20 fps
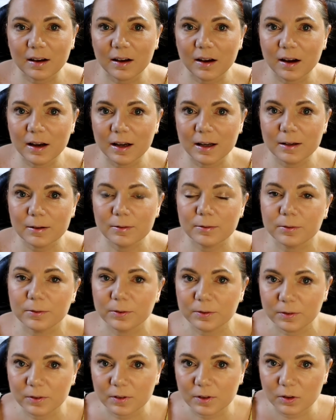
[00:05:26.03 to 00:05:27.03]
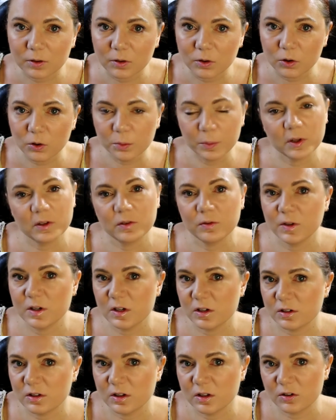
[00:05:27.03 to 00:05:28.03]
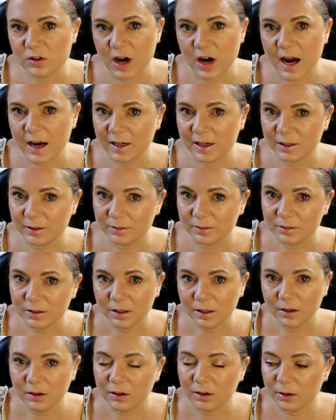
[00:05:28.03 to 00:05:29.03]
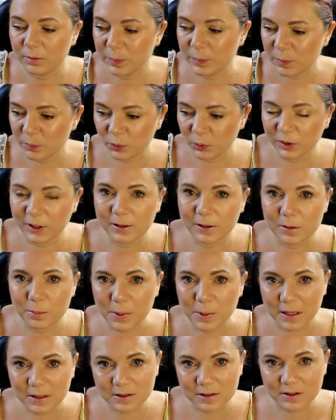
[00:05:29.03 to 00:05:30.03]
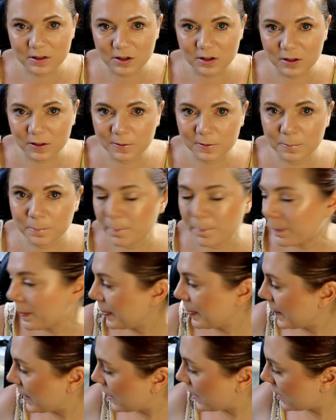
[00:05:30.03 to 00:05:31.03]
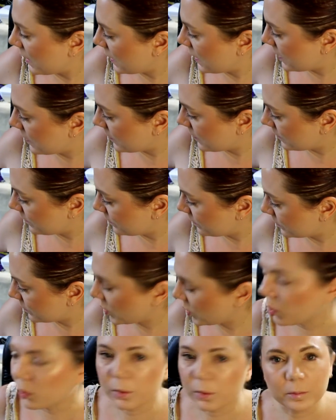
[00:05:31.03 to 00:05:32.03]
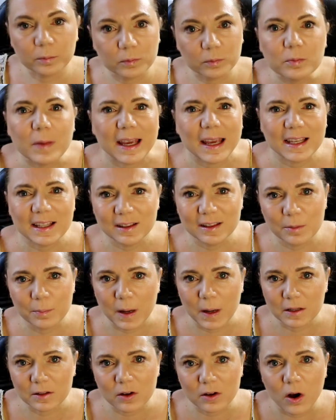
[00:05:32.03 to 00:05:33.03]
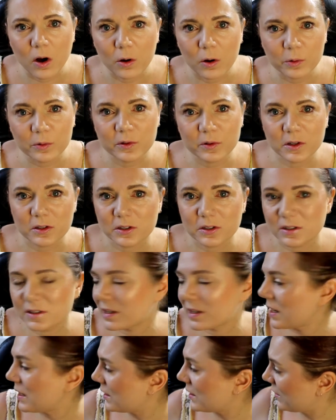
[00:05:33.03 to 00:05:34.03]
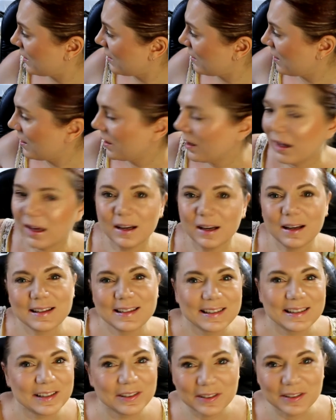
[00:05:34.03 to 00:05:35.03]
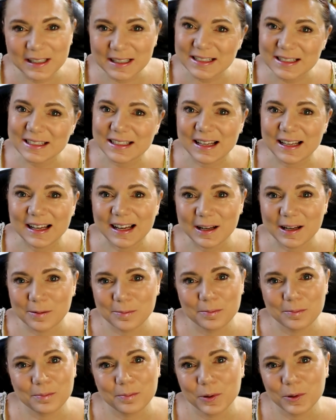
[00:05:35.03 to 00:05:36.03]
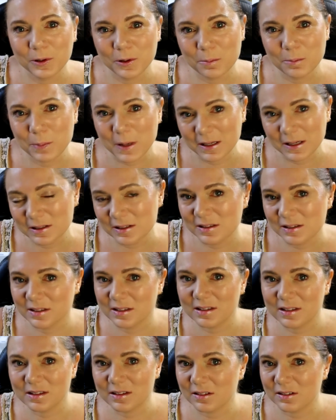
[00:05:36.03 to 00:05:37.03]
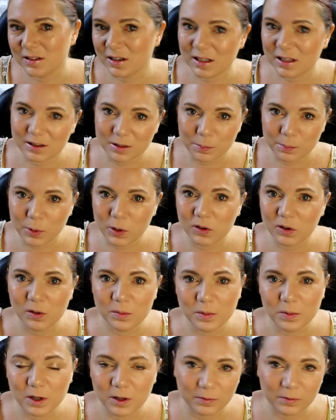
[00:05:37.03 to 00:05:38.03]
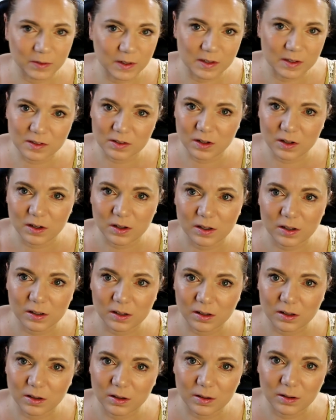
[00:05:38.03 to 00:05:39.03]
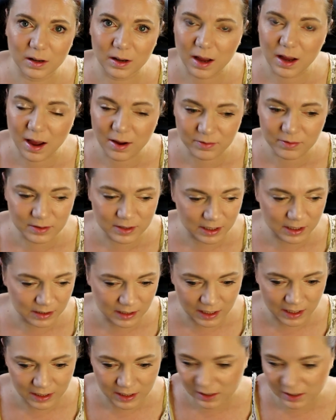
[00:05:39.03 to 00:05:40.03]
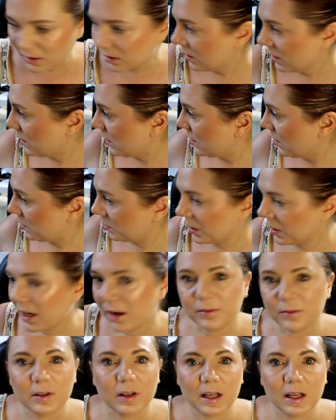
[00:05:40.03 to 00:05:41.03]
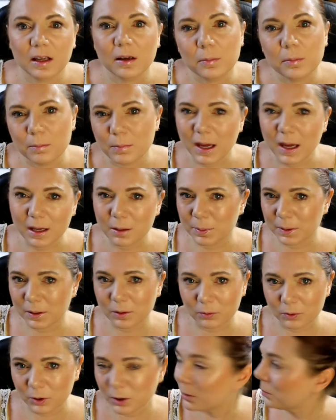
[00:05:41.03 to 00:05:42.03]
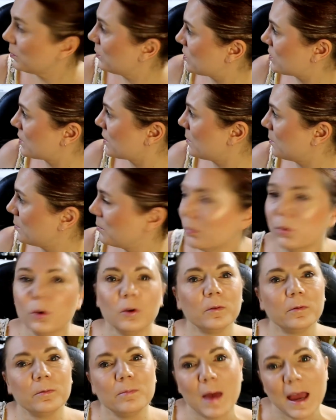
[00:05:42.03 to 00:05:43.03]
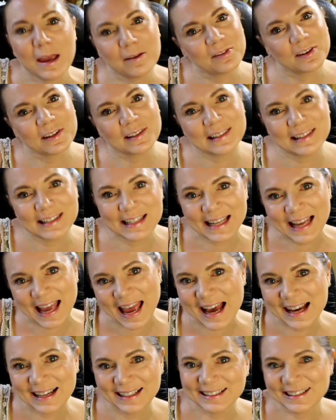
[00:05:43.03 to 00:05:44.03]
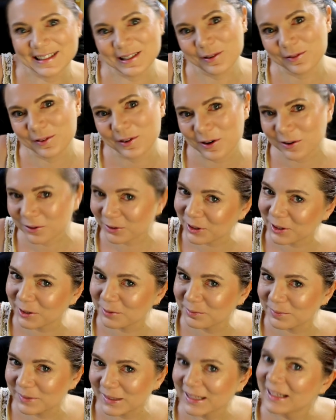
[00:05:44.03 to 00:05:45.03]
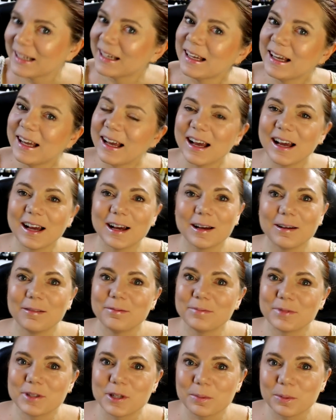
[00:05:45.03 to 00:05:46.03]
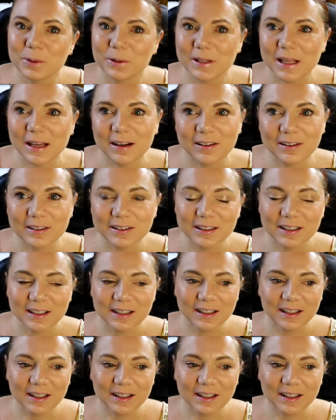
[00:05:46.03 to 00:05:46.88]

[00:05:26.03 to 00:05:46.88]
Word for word: I've almost finished the train. I've been putting the buttons on, or making the buttonholes I should say, and I still need to put the buttons at the bottom of the skirt. I haven't done that yet. I'm gonna have to like make a bit of room to move Mavis out so I've got room to put that on.